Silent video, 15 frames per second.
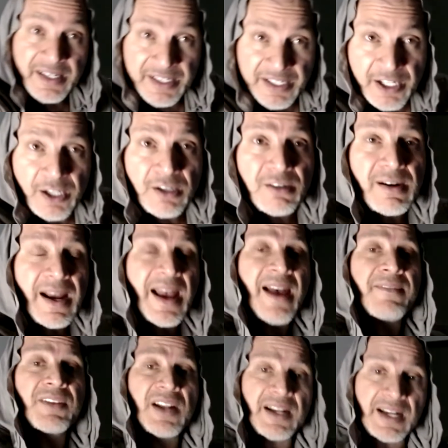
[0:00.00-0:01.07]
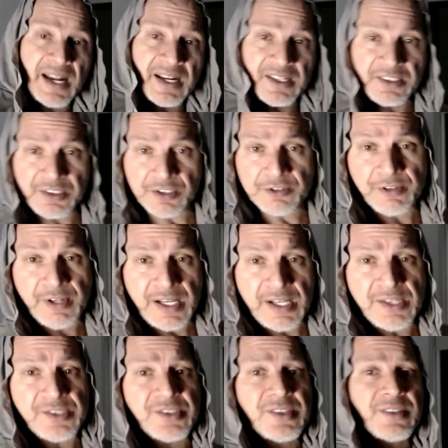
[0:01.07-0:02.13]
in here, I have it at 80
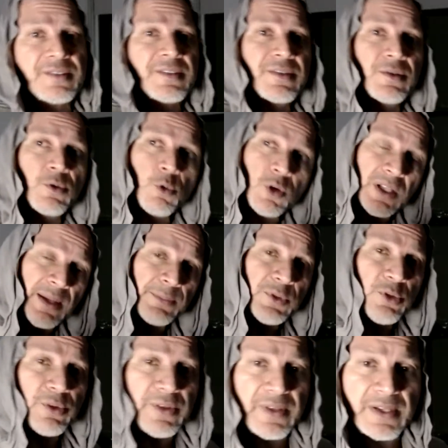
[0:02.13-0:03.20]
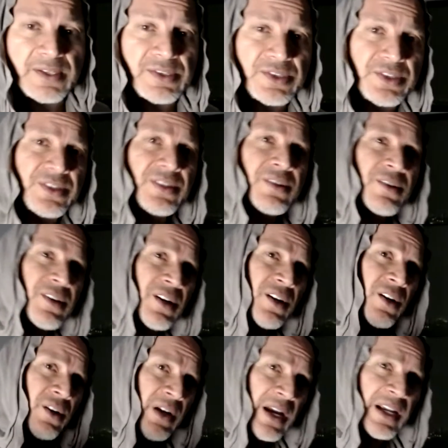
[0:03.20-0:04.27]
degrees while I'm doing this.
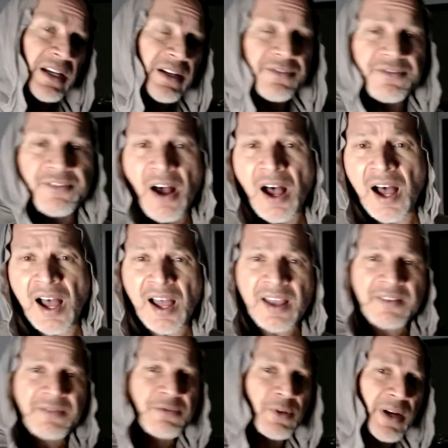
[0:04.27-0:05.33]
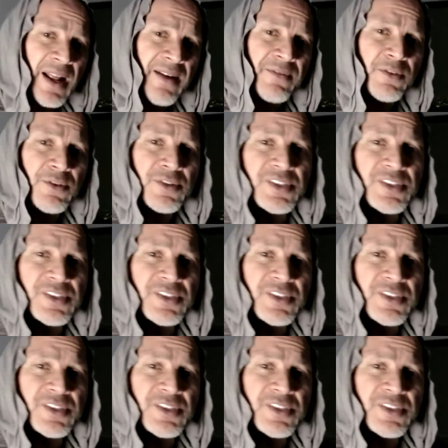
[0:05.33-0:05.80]
85, whatever,